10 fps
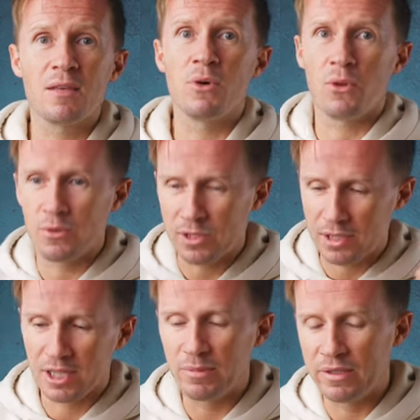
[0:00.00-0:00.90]
them, although it's a
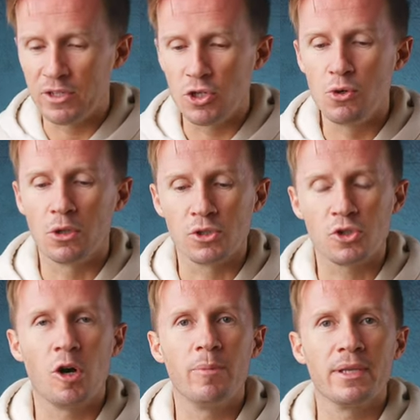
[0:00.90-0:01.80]
little bit of a nuanced
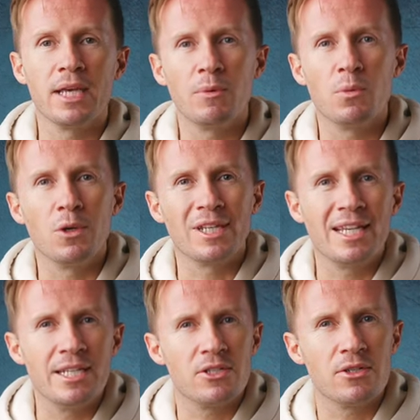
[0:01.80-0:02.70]
topic that we won't get
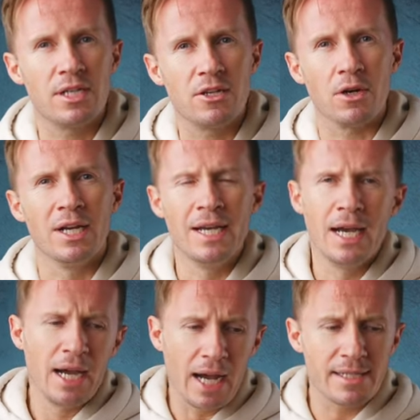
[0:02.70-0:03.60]
into here.
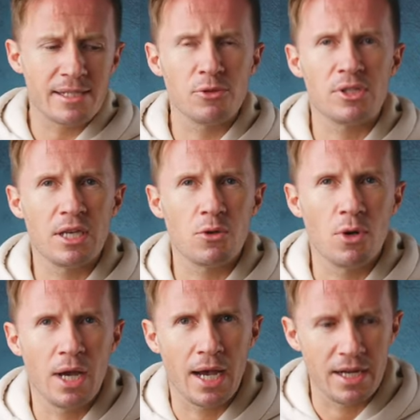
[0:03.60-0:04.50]
I'd still say
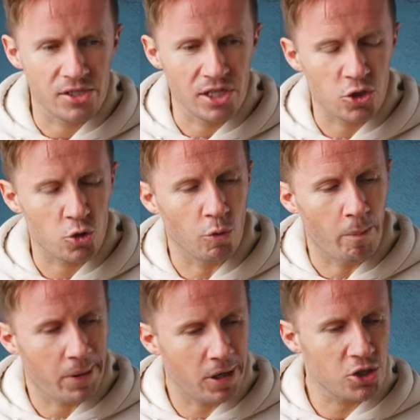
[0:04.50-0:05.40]
though, an essential
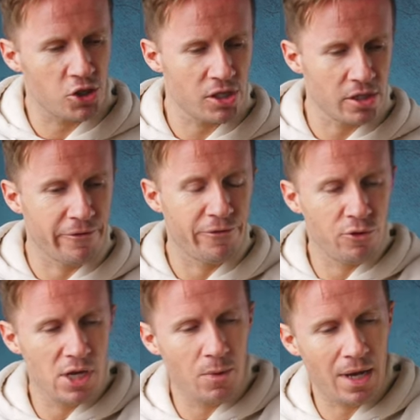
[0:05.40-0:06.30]
purchase.
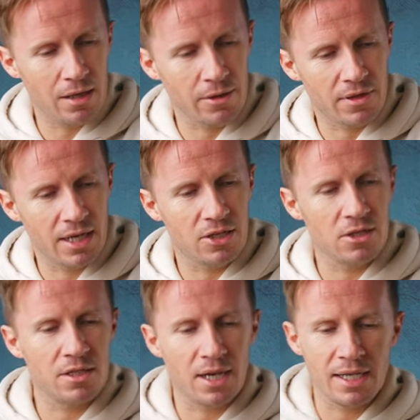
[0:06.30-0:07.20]
Freewell, thank you
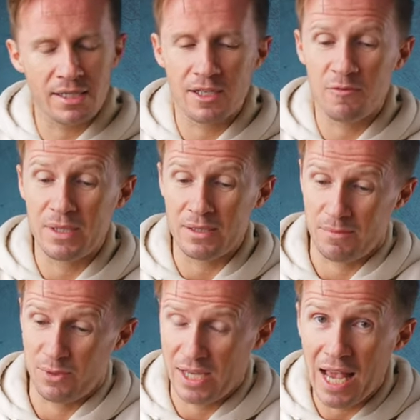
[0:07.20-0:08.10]
guys. They've been
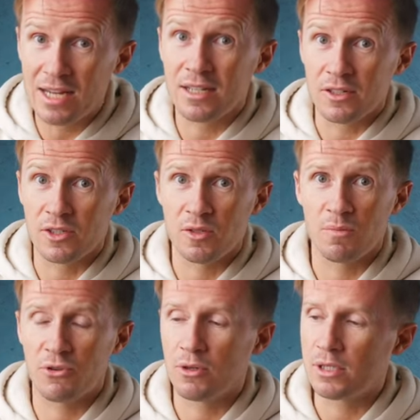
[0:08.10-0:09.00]
sending us
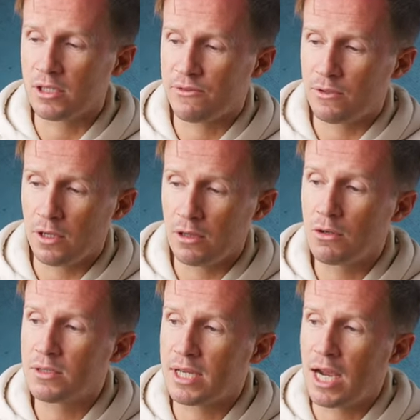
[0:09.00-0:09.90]
products for a
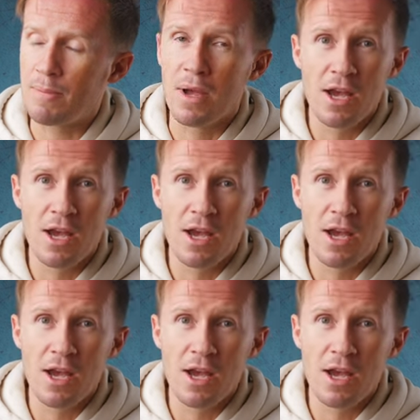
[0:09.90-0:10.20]
long time.